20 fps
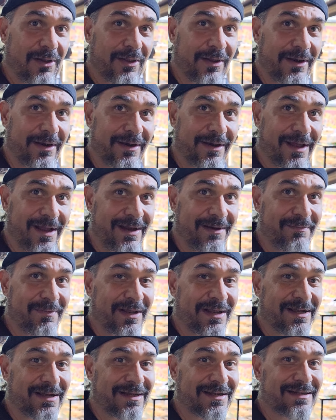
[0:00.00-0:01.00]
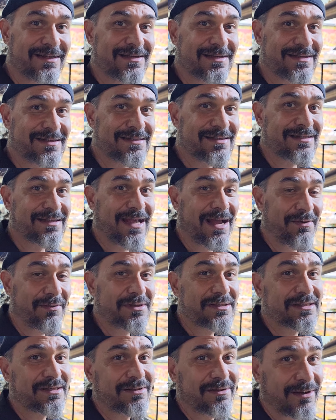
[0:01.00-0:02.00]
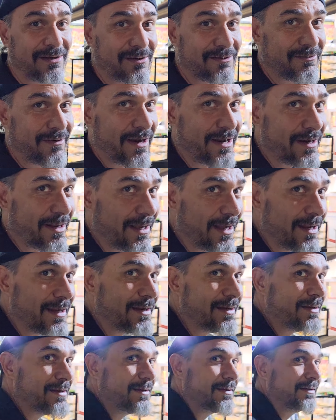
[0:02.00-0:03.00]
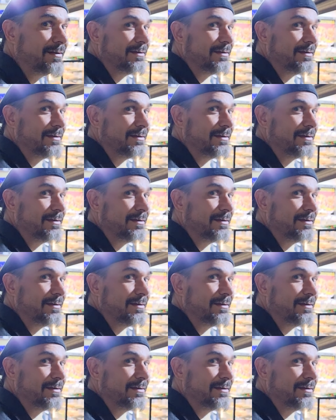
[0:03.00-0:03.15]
call it a night because that was a long red eye.